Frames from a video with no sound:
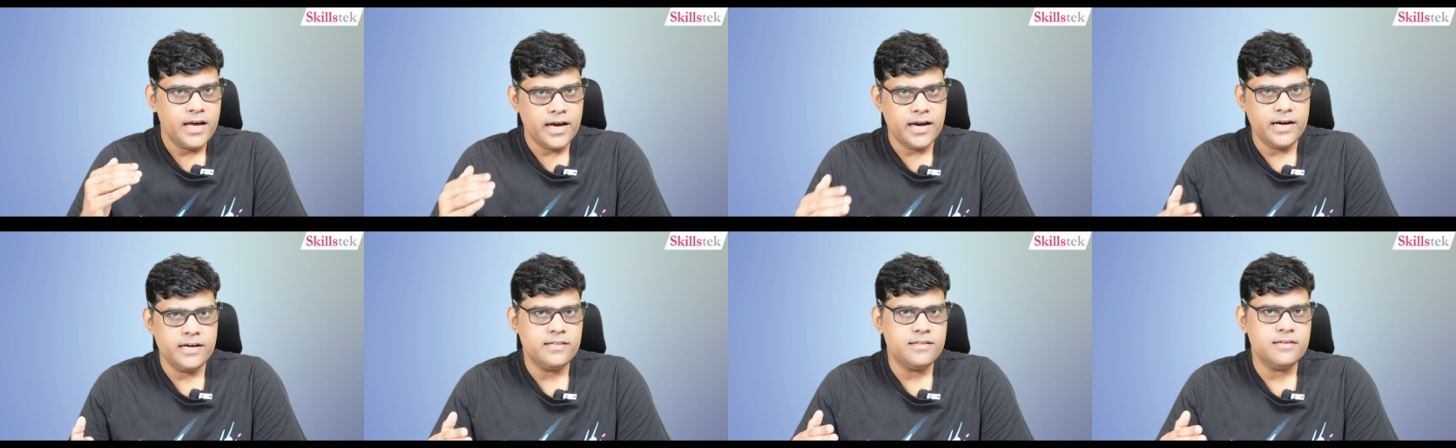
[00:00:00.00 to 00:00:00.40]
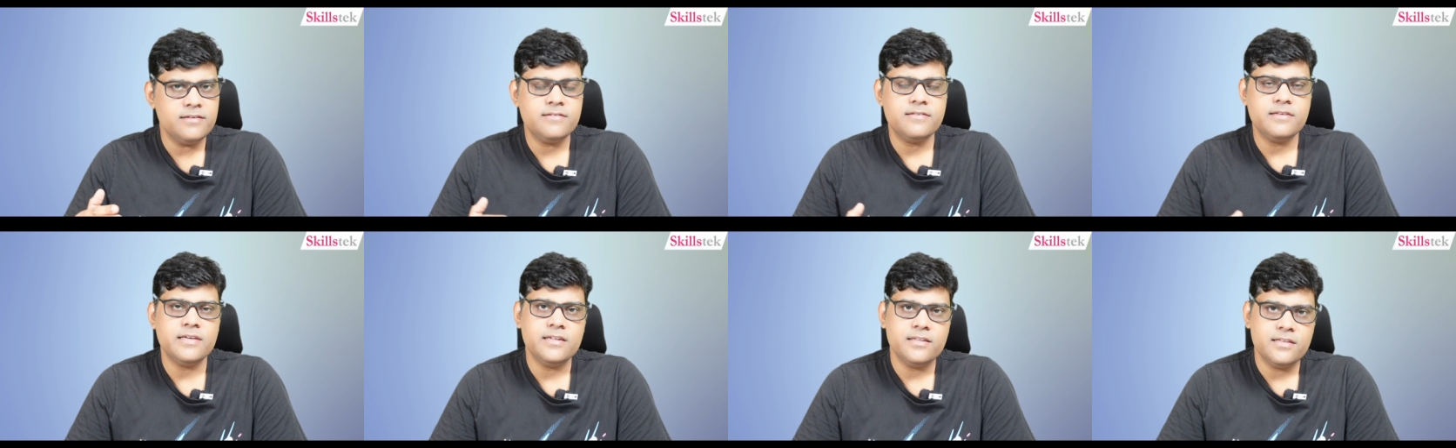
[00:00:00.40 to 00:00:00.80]
And
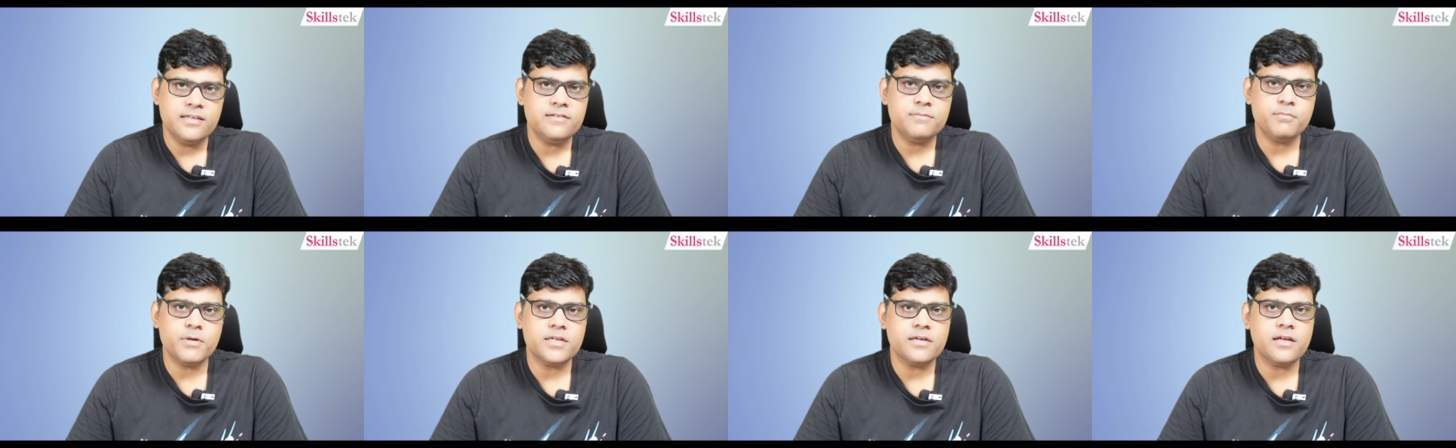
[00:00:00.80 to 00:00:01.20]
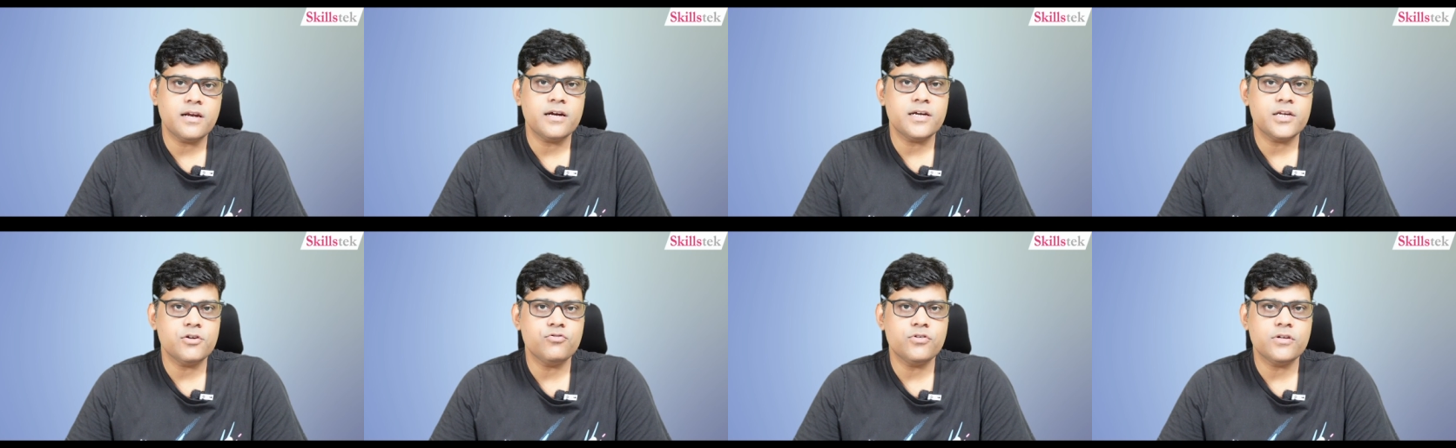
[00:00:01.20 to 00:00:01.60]
this in this
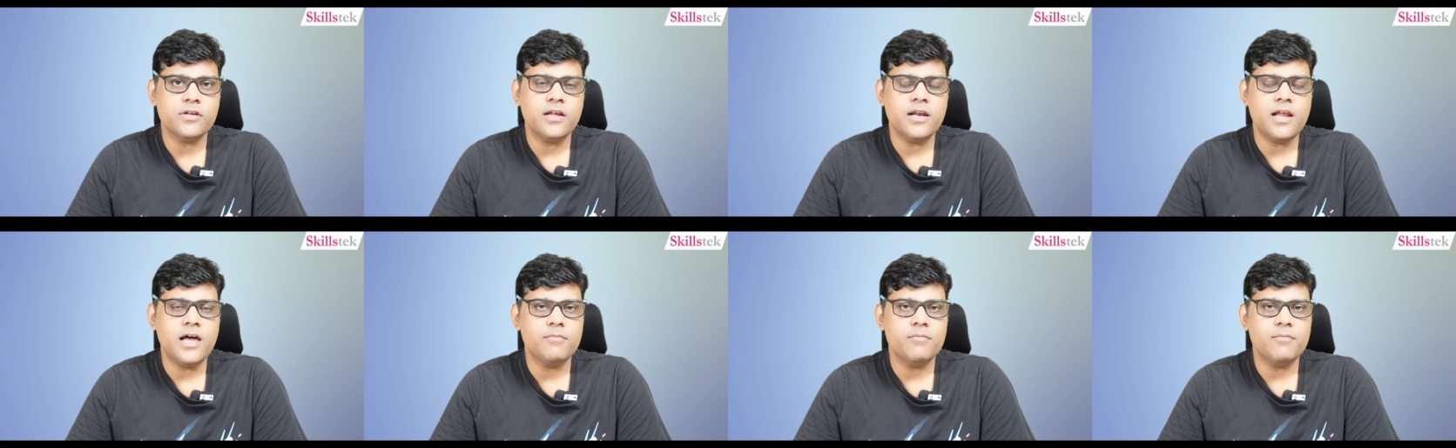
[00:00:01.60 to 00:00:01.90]
particular tutorial,